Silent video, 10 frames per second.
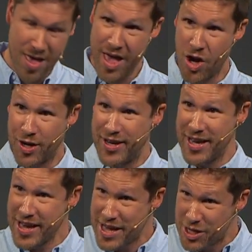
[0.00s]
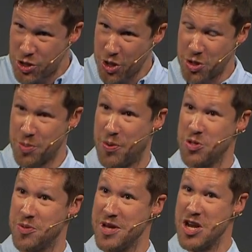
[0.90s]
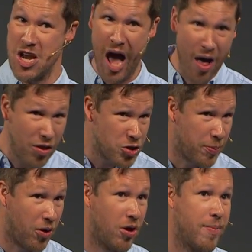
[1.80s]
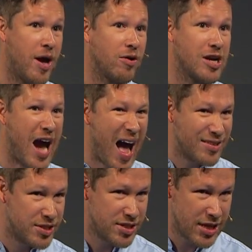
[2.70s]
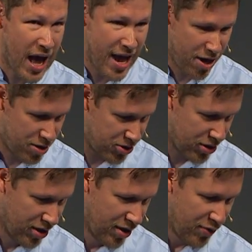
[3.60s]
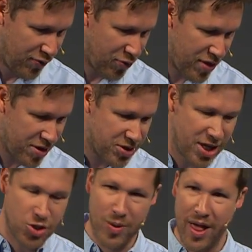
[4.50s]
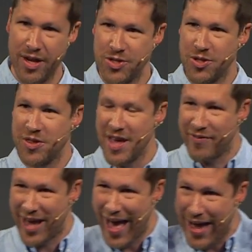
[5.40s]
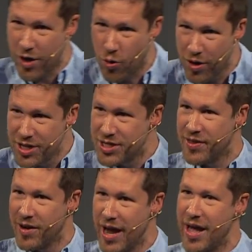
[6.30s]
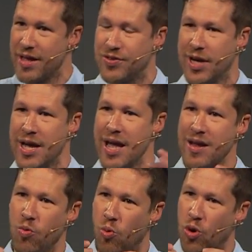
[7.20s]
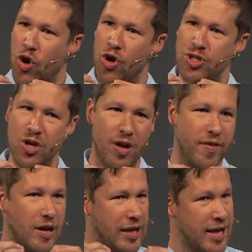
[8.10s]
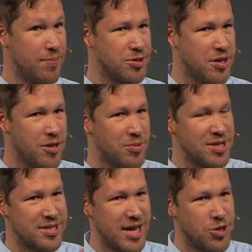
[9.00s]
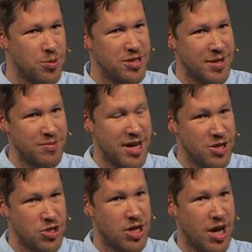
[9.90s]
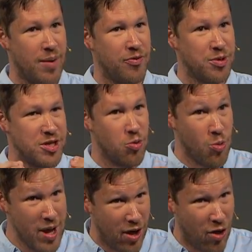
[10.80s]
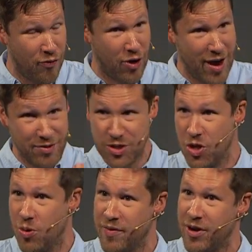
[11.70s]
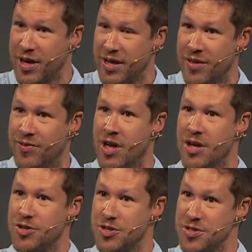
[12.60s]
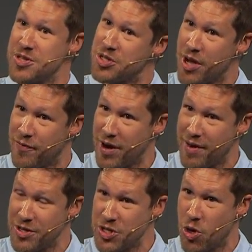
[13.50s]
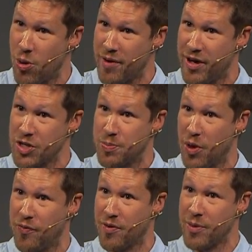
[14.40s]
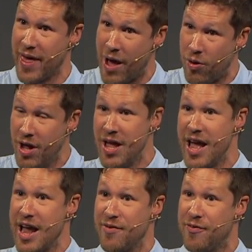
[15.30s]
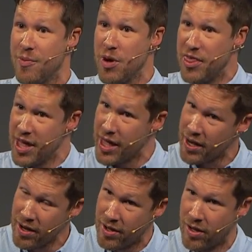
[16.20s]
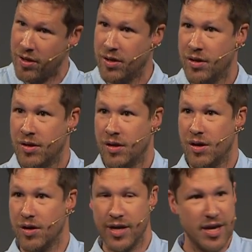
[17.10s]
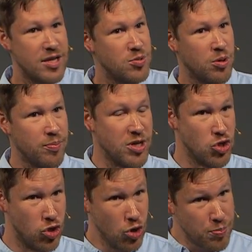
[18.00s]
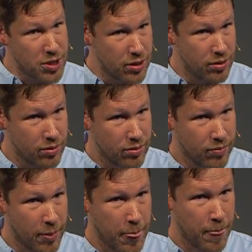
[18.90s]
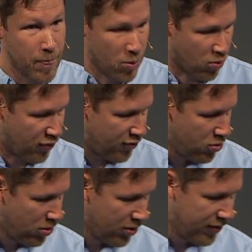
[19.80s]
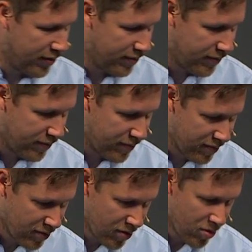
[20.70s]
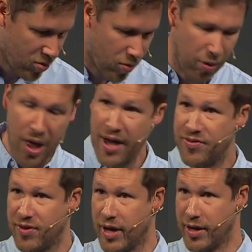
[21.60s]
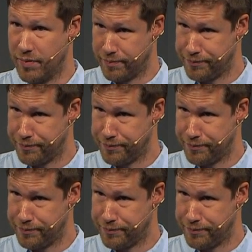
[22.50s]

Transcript: And our kids are supposed to be knowledgeable about God's desires for their sexuality so that they have categories in their heads and words on their lips so that when sexual temptation comes, which it will for every single one of our kids, just as it's come for every single one of us, both from without and from within, our kids won't be duped or fooled or blindsided.